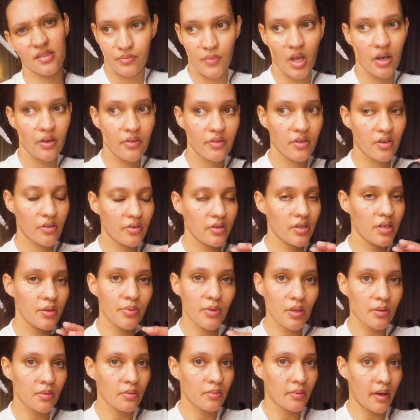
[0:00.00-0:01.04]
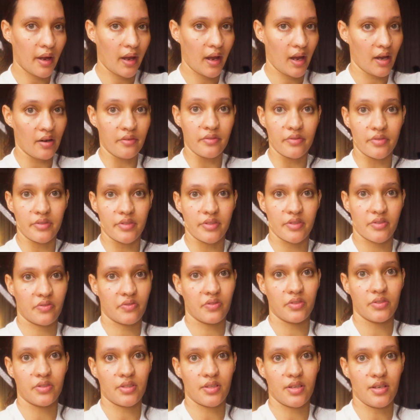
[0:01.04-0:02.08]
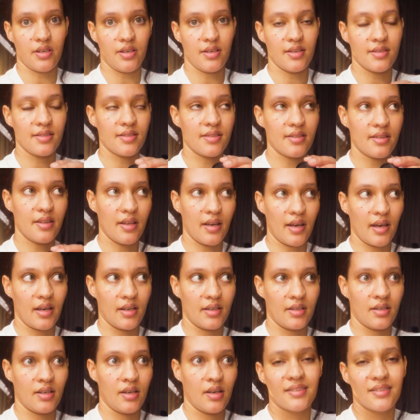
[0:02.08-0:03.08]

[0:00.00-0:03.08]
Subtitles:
Now, the only problem I have with this filter is that